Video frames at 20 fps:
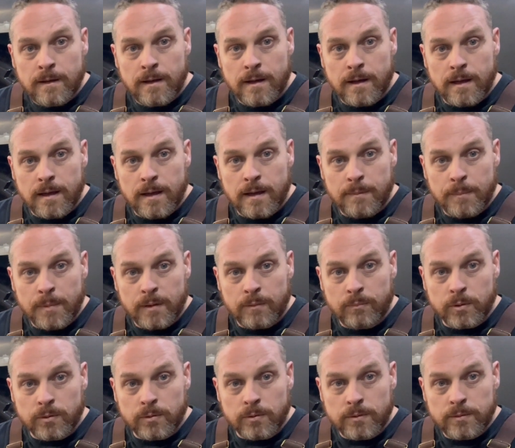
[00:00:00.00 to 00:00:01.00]
But
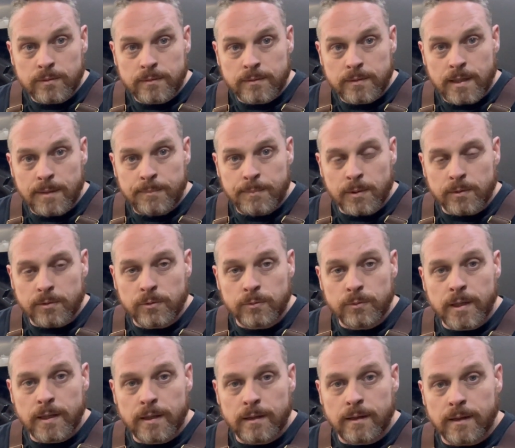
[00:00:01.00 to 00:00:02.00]
we'll keep you
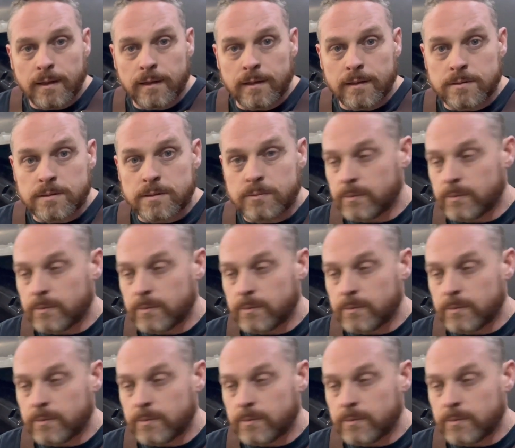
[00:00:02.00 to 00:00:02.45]
tuned in as